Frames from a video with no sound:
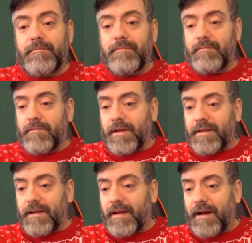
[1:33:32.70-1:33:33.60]
Right.
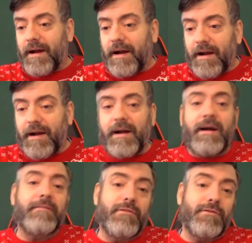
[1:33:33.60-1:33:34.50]

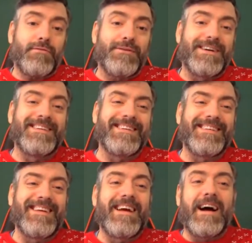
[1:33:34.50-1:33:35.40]
I've got to go.
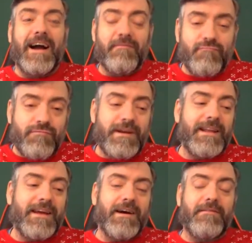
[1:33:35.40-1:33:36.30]
I
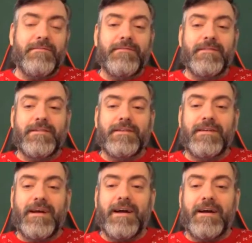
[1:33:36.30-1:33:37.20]
really have.
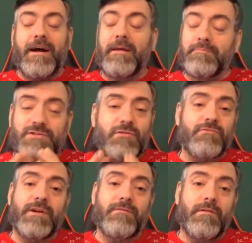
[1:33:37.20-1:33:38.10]
I am so
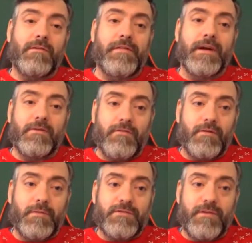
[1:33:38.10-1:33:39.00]
grateful. Thank you very
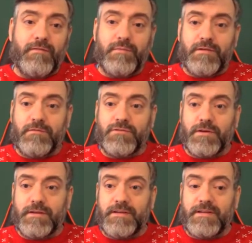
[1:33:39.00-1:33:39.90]
much for everybody who've
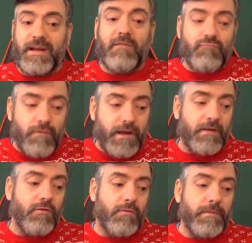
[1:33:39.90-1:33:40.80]
joined in today. I really
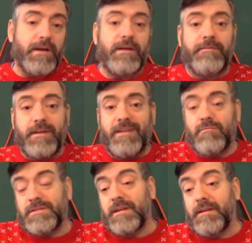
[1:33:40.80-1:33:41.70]
hope, if you're
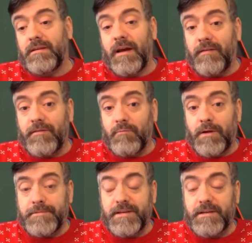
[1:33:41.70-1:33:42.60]
interested in having a
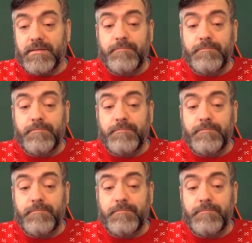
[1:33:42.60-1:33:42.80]
website,